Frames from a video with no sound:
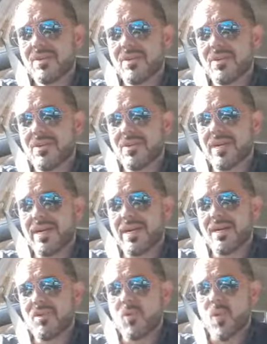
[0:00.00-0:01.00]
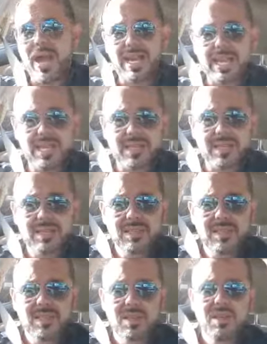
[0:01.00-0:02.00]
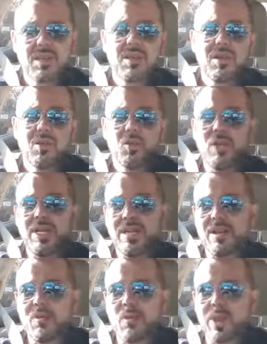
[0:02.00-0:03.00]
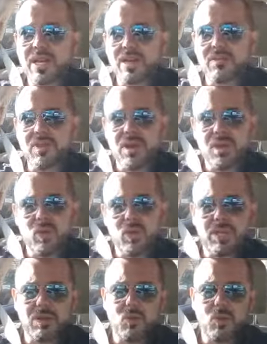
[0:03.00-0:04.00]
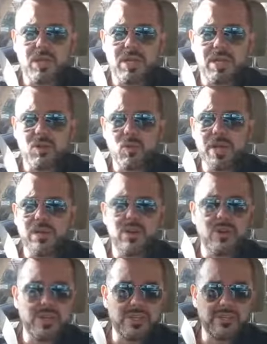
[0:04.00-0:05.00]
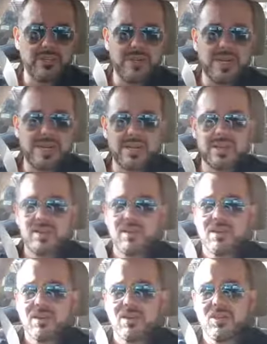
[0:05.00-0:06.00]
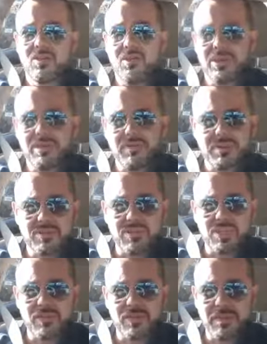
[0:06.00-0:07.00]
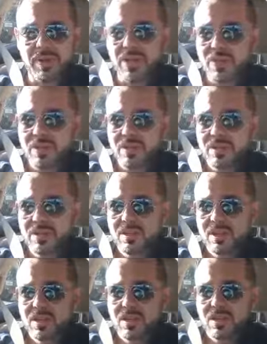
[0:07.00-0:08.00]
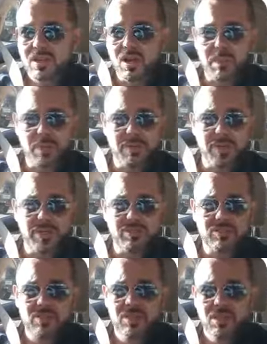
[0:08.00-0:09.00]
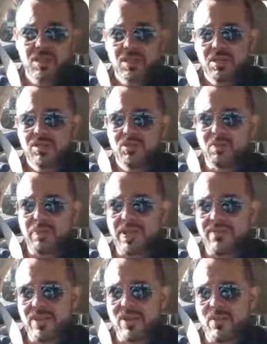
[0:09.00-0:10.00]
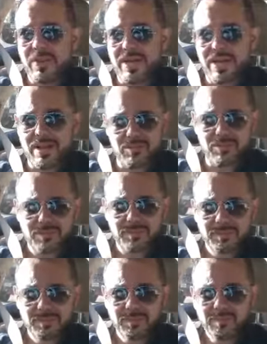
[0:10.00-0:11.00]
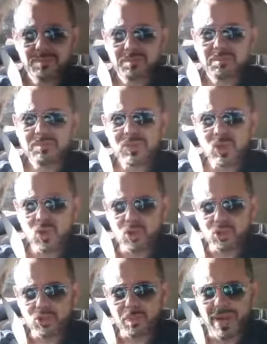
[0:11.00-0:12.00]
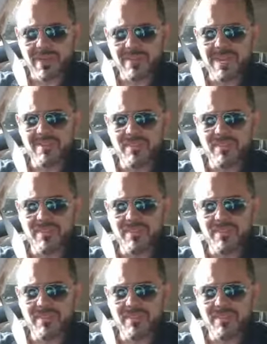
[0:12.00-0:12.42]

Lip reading: a wedding within a week notice, right? You will give yourself a couple of months to plan the open house or to plan the